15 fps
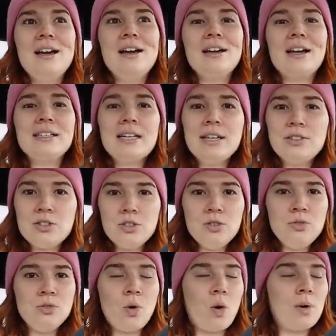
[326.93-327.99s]
because I do
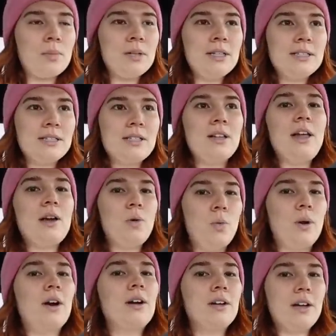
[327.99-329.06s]
normally still, like,
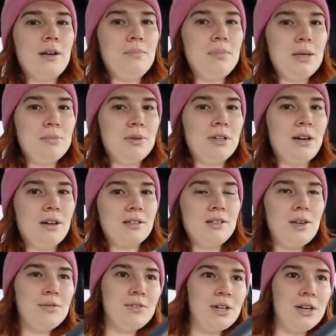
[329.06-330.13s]
work and be
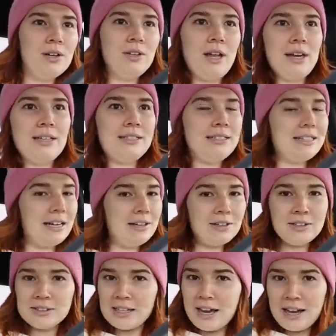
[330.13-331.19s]
productive till, like,
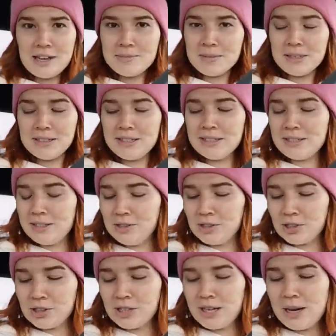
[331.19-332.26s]
dinner time, at least,
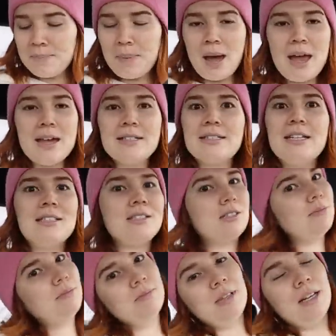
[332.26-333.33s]
usually. But since
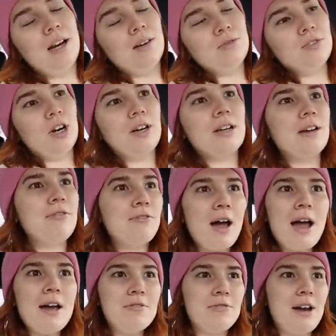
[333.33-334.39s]
it's, you know, dark at
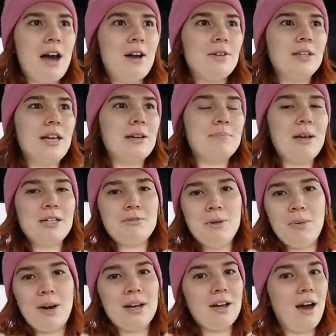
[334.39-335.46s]
5 now, it, like, makes me
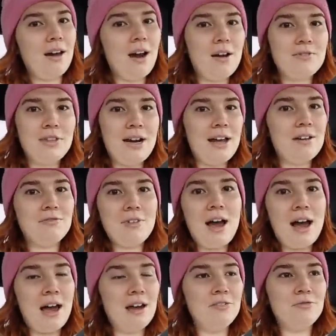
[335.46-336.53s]
want to cut off the day at
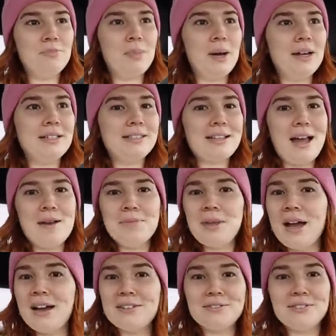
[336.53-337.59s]
5. But I'm
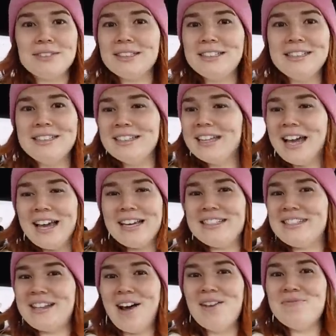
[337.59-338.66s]
not really,
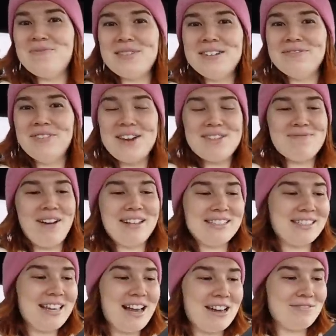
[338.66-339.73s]
like, done with my
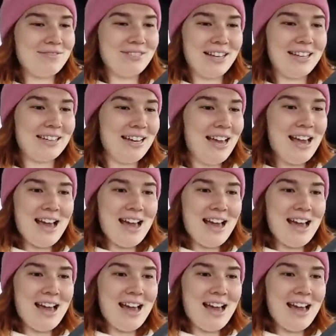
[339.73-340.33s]
stuff, like,